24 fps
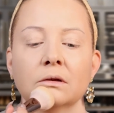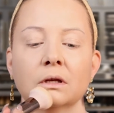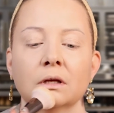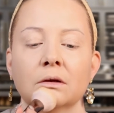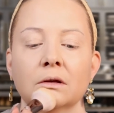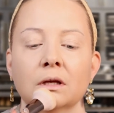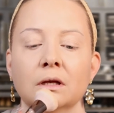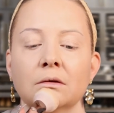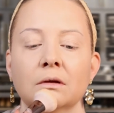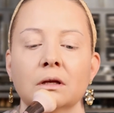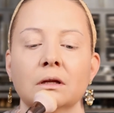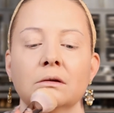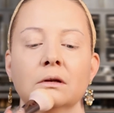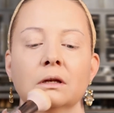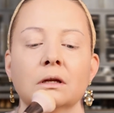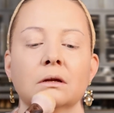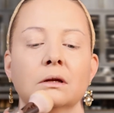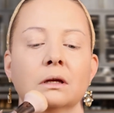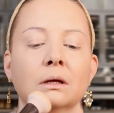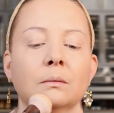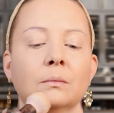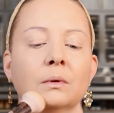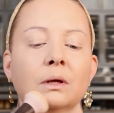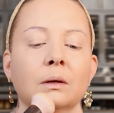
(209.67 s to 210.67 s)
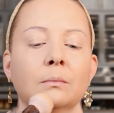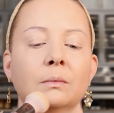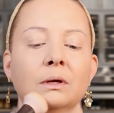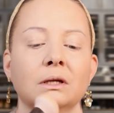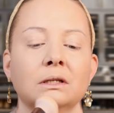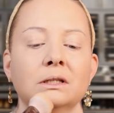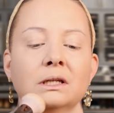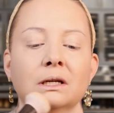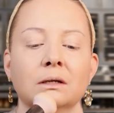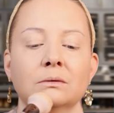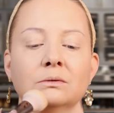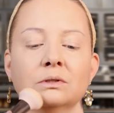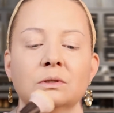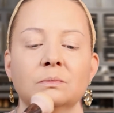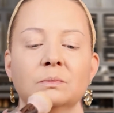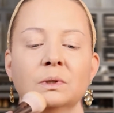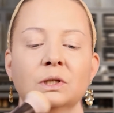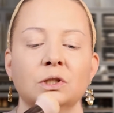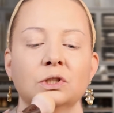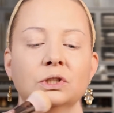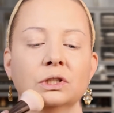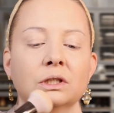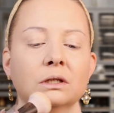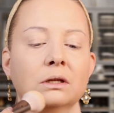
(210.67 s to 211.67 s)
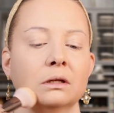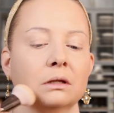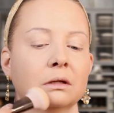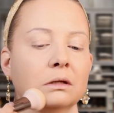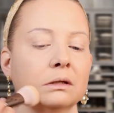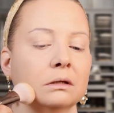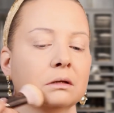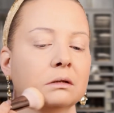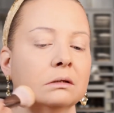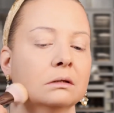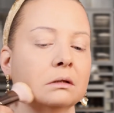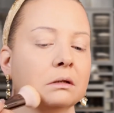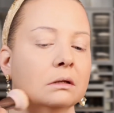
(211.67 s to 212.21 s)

and I'm coming down to my chin,